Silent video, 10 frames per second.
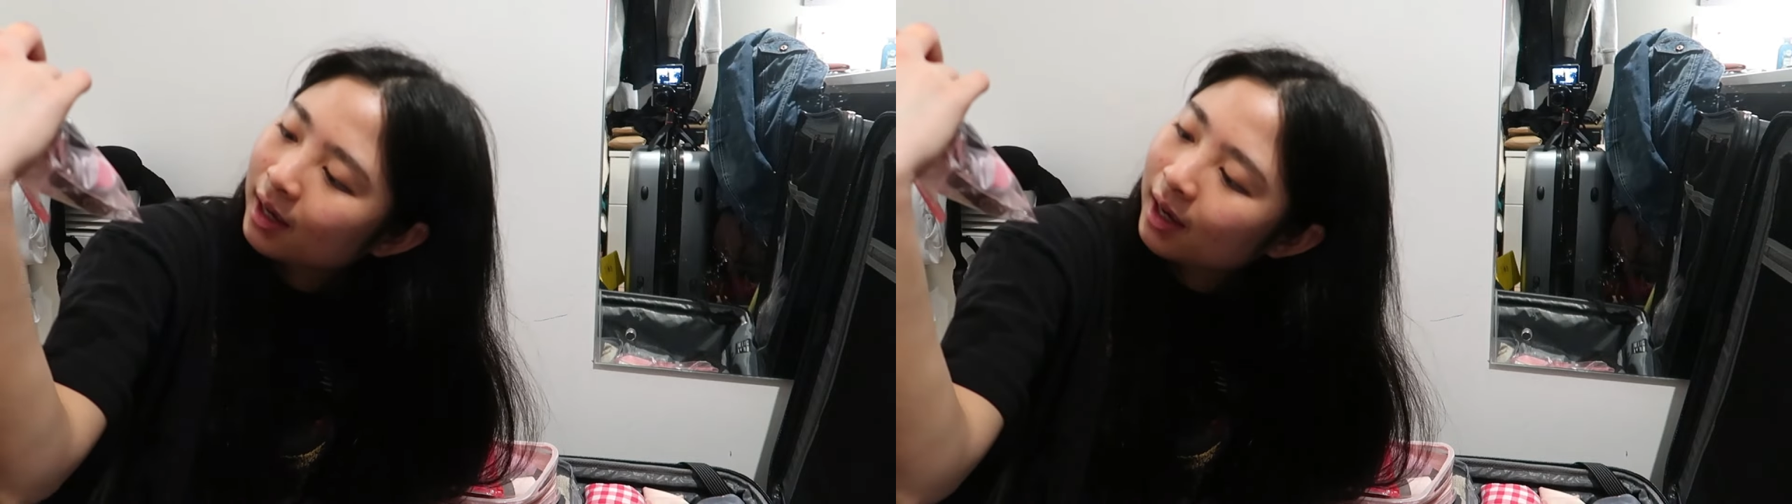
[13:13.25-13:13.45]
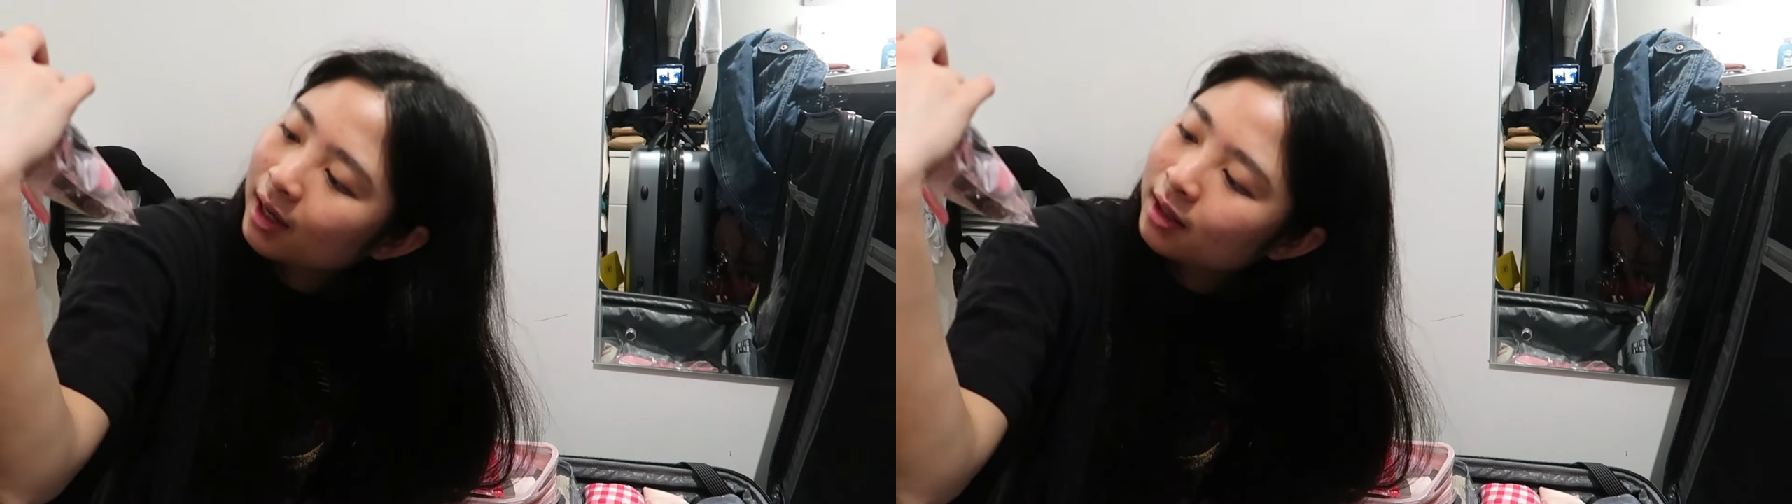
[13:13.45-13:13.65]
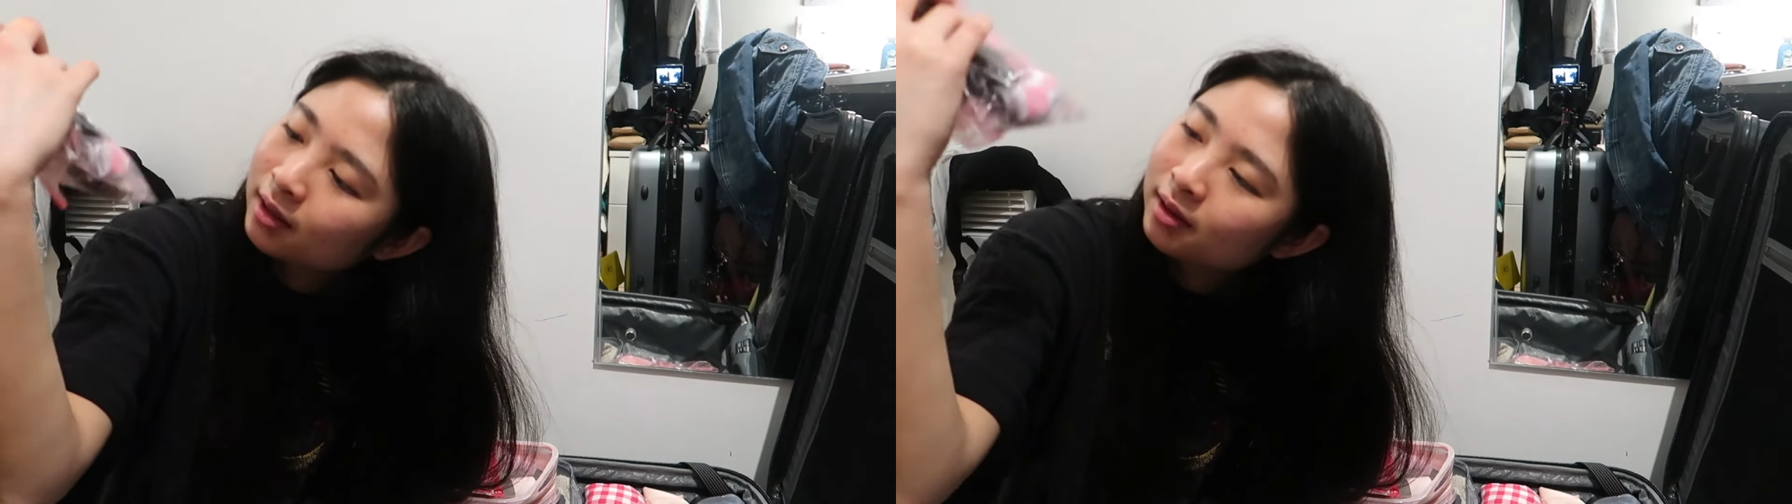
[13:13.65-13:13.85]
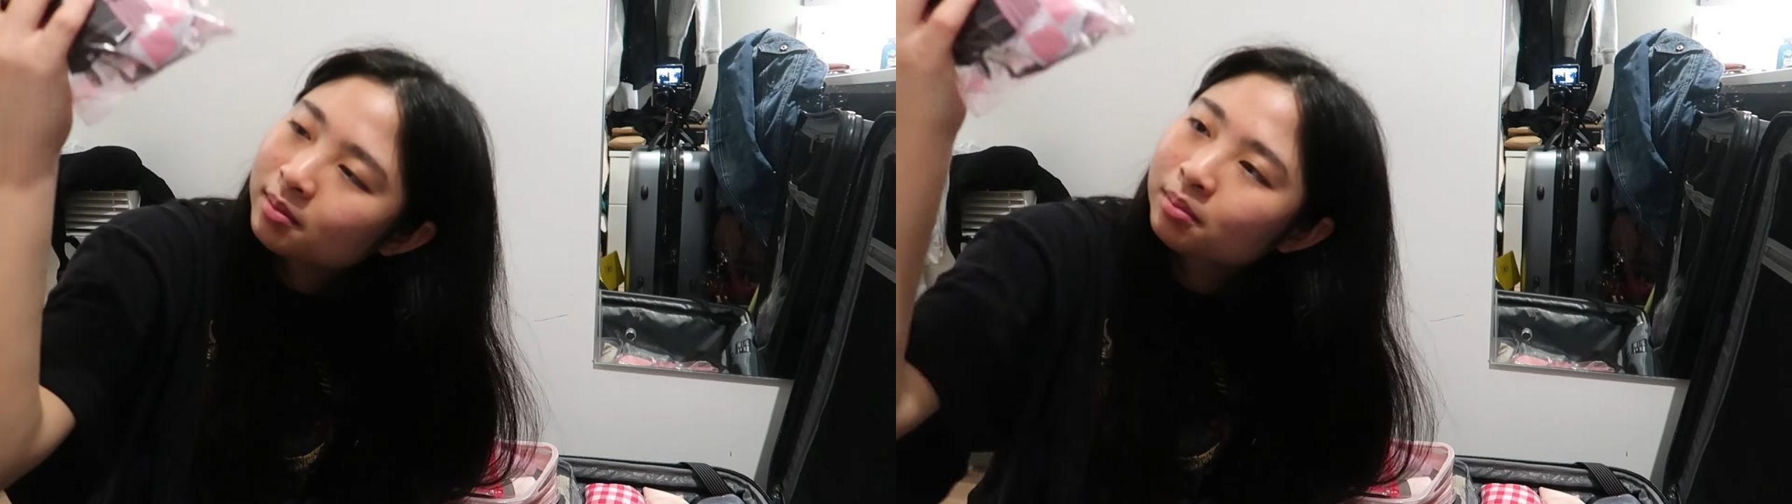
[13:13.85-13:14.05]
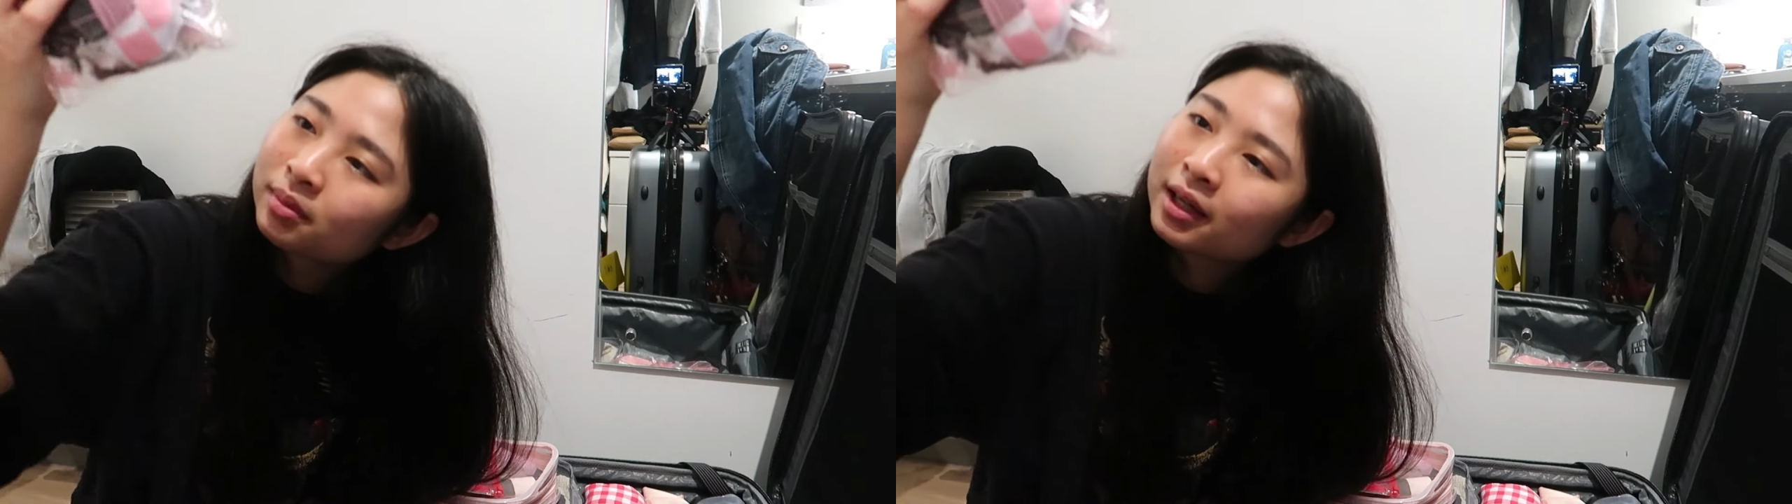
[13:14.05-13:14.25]
and
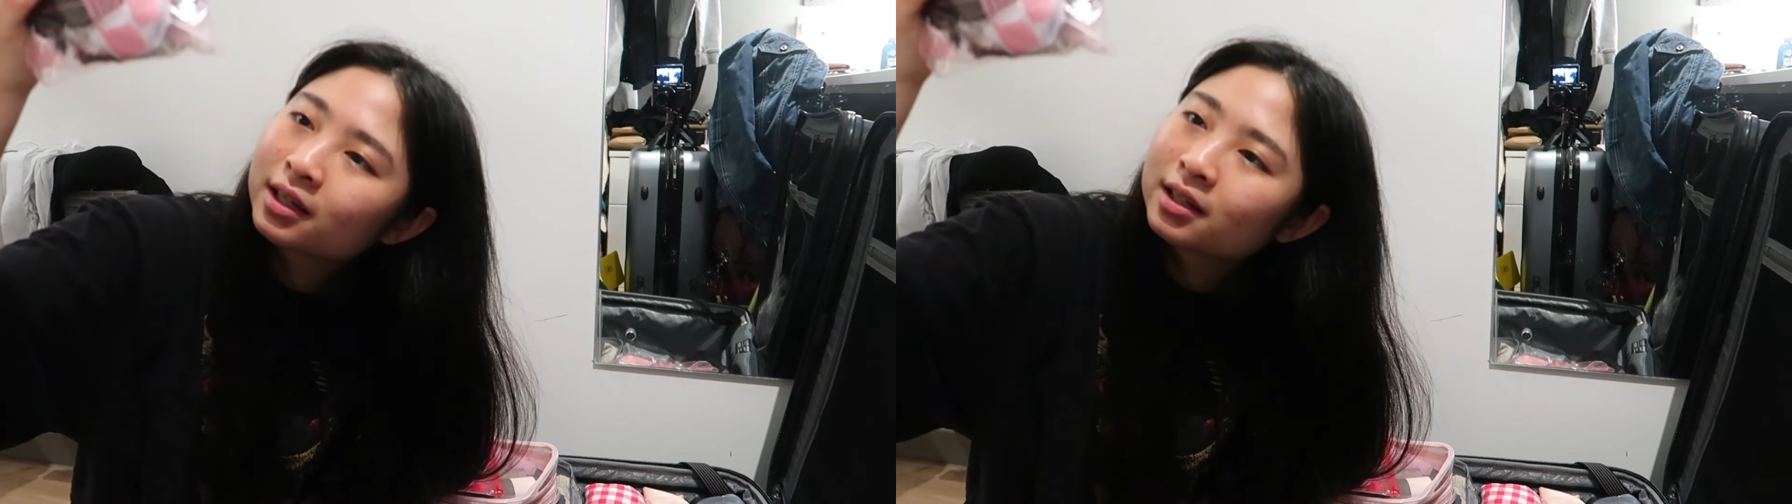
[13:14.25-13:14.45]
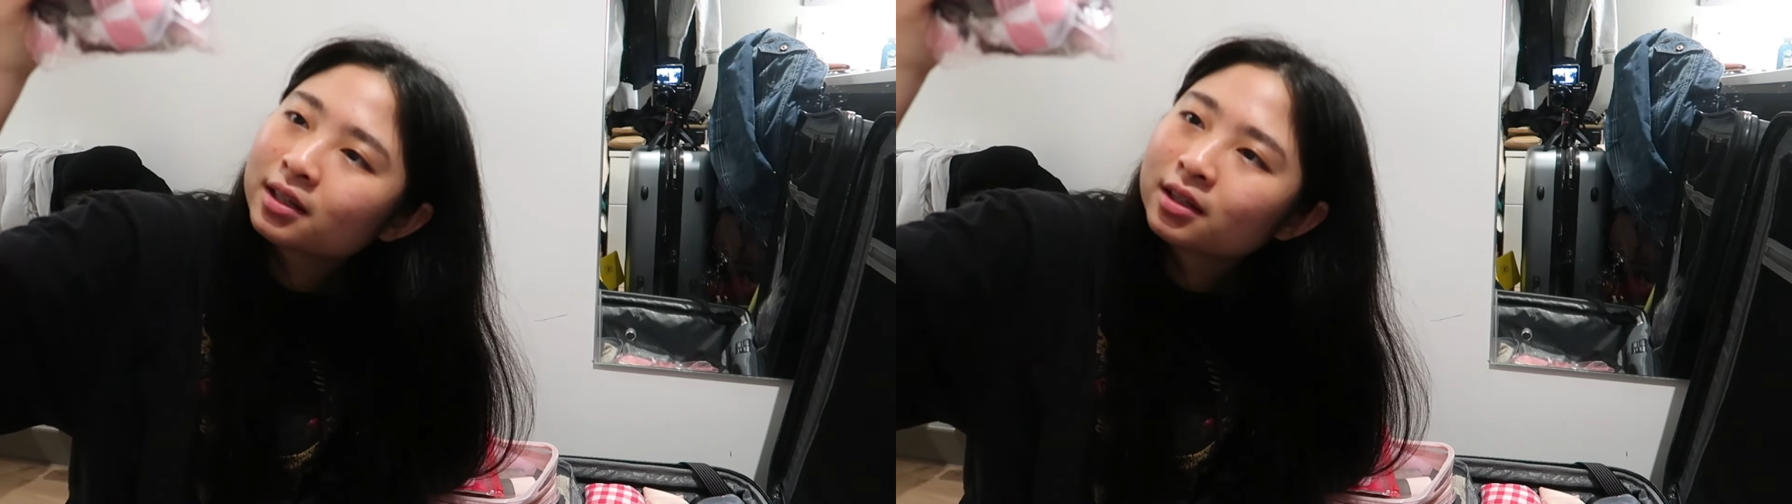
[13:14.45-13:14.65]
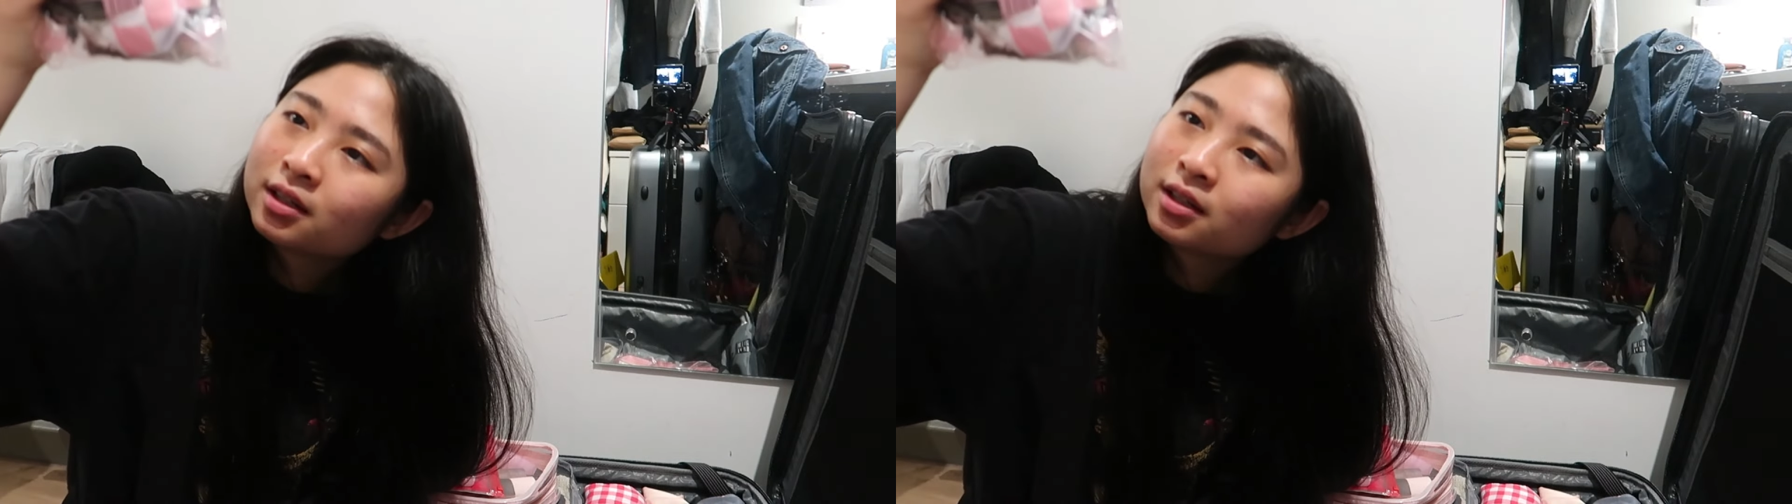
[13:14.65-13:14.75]
like